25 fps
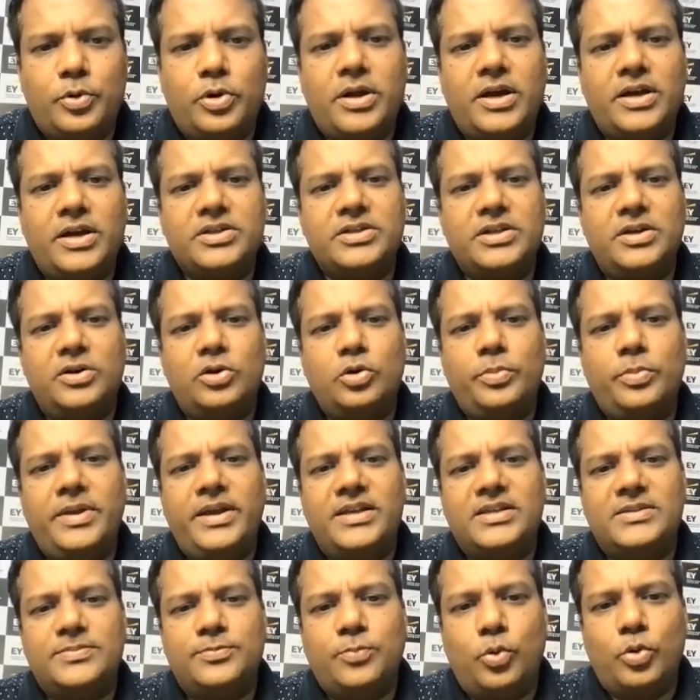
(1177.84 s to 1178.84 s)
of the
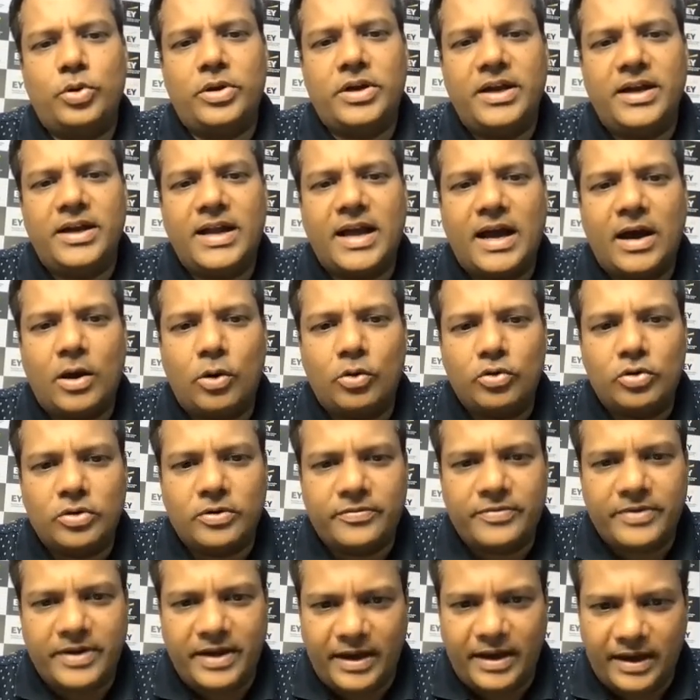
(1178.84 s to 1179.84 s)
production to be exported
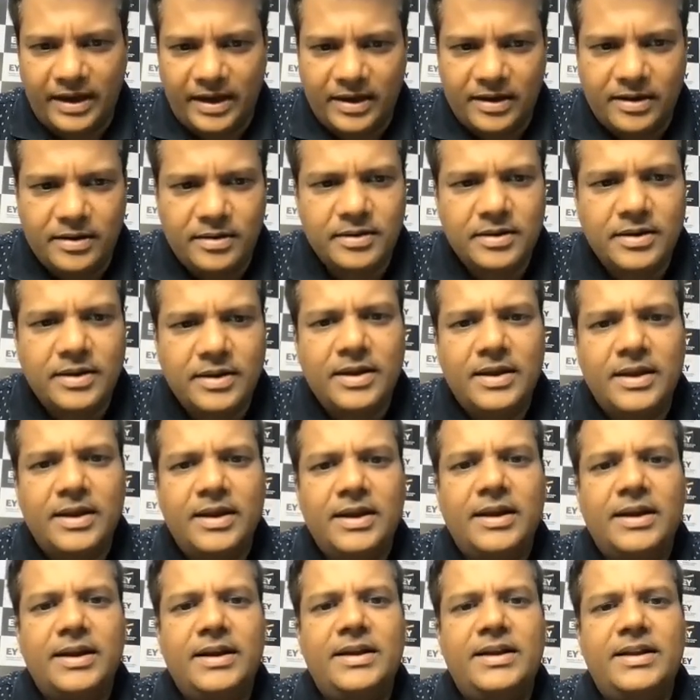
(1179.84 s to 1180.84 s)
out of
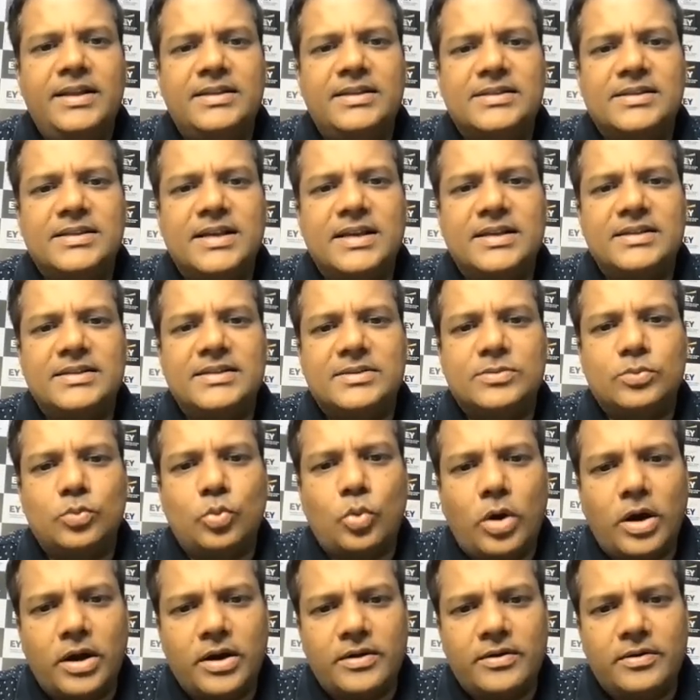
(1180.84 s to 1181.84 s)
India,
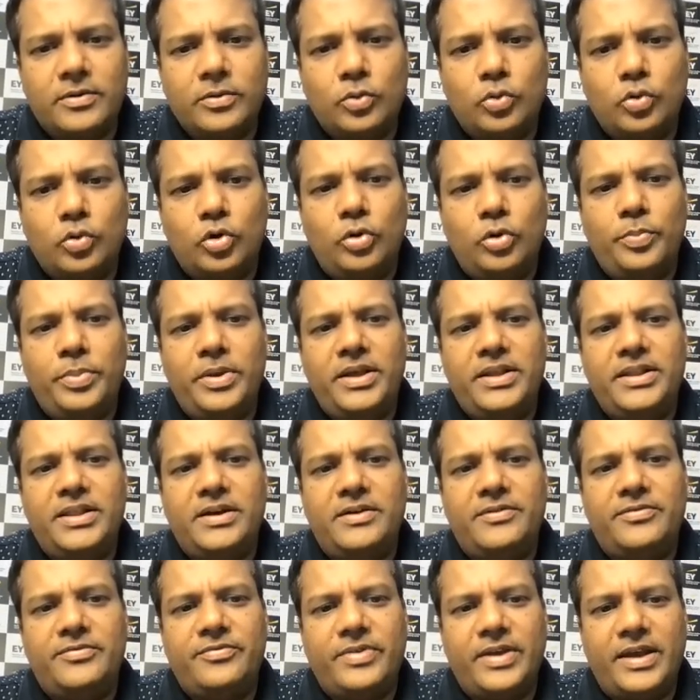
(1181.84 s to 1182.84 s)
discuss what
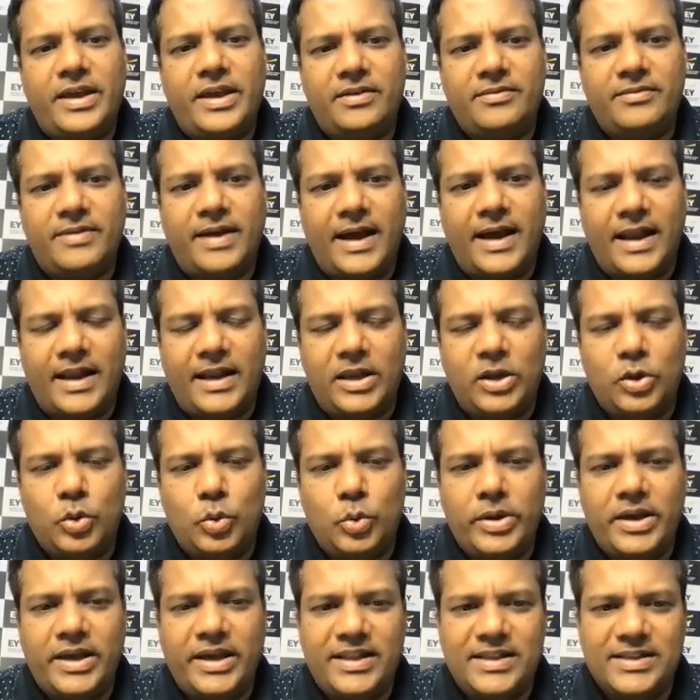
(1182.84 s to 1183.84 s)
would be the fair
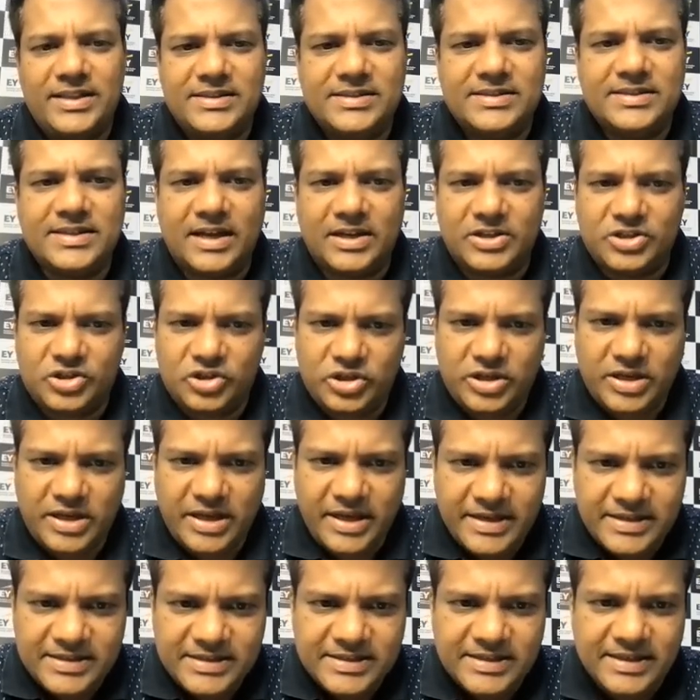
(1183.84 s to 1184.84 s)
value in
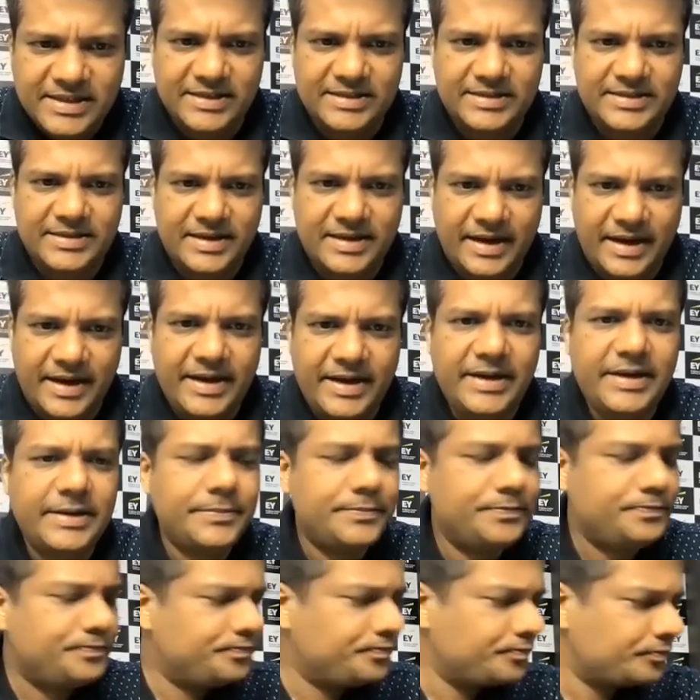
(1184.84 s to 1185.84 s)
such cases,
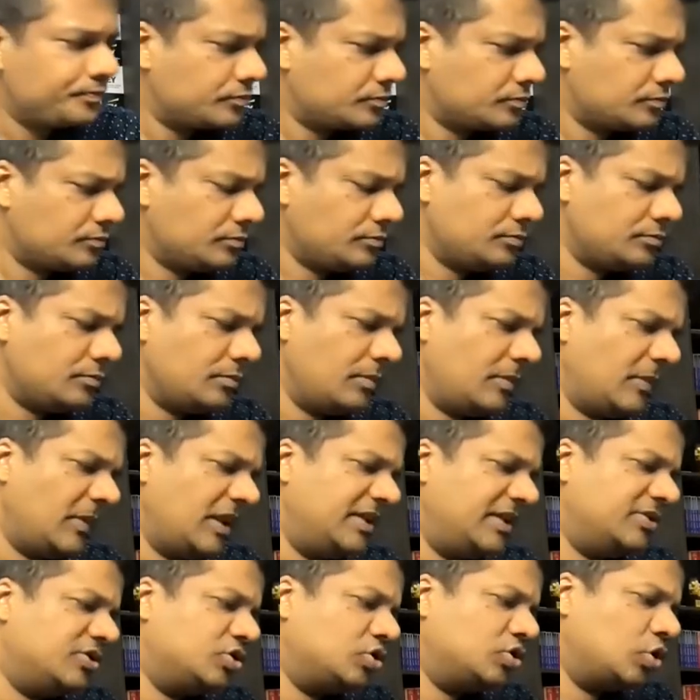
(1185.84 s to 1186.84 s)
right?
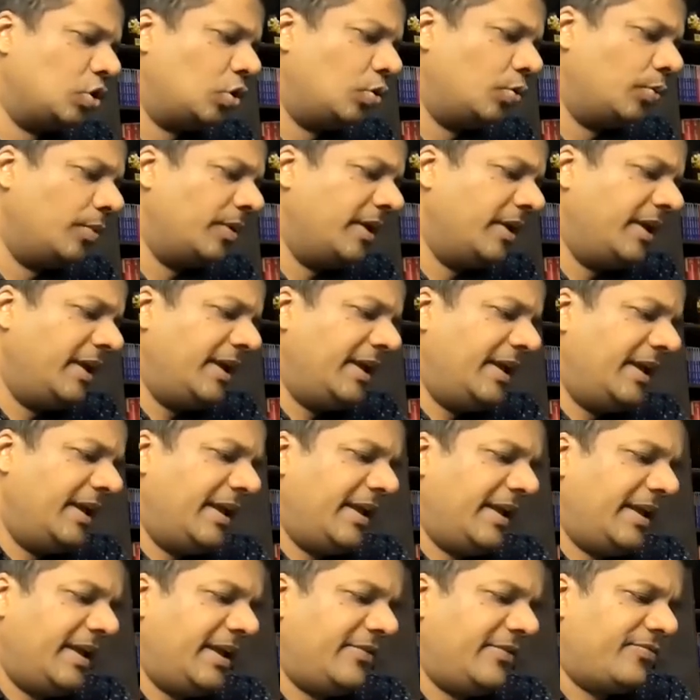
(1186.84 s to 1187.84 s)

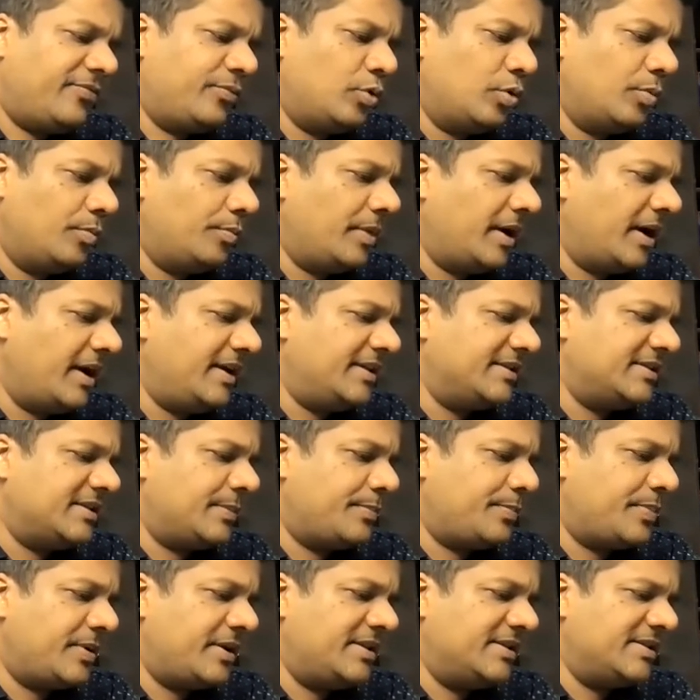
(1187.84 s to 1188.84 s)
So, if
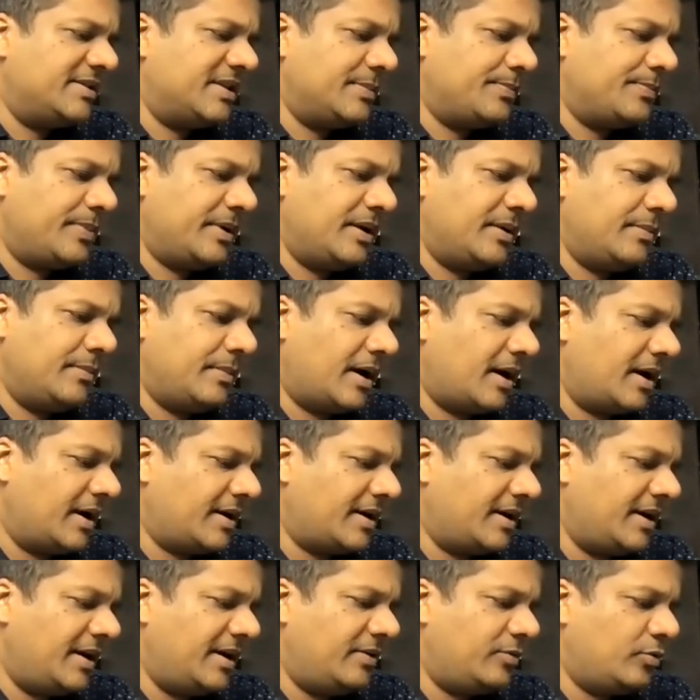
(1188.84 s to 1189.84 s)
Mumbai is the
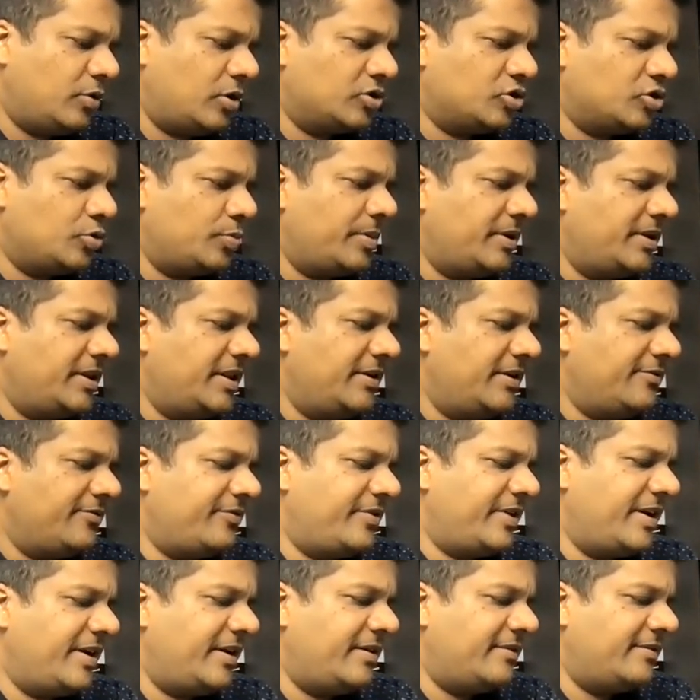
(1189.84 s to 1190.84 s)
principal market, what should
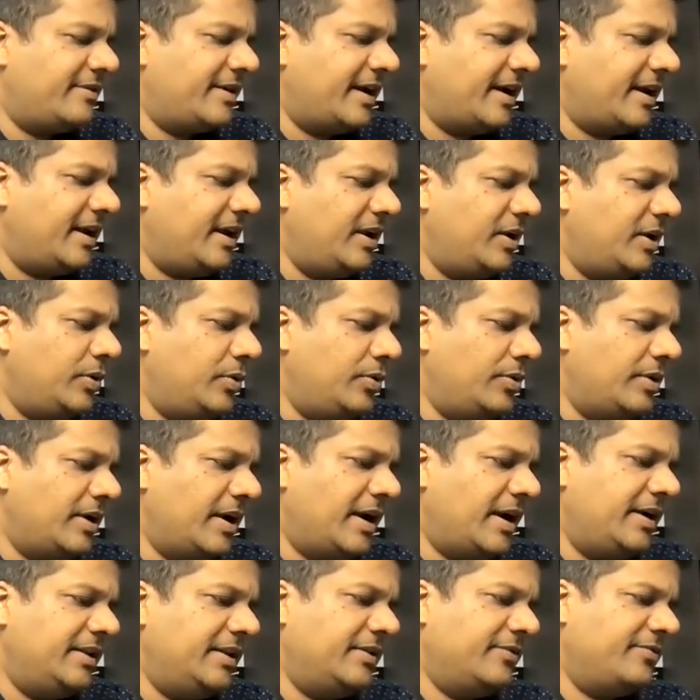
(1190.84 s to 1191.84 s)
be the fair
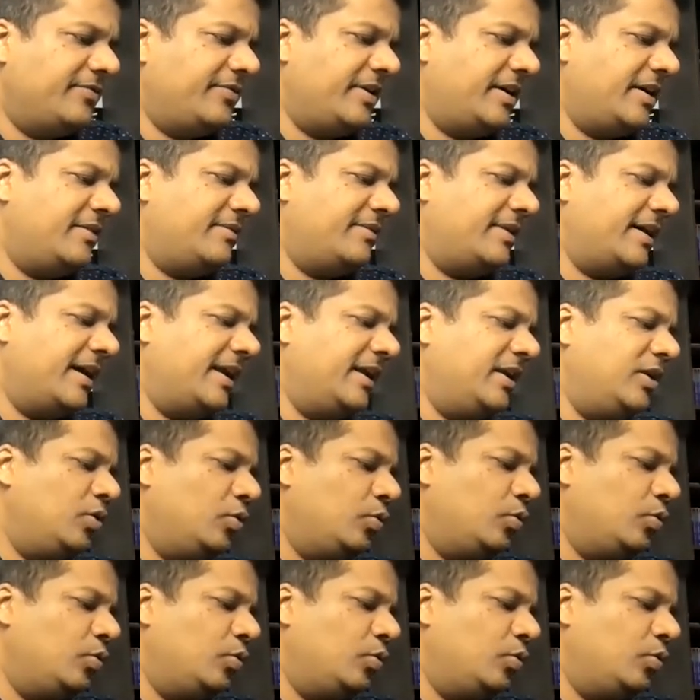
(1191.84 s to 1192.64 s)
value, right? The fair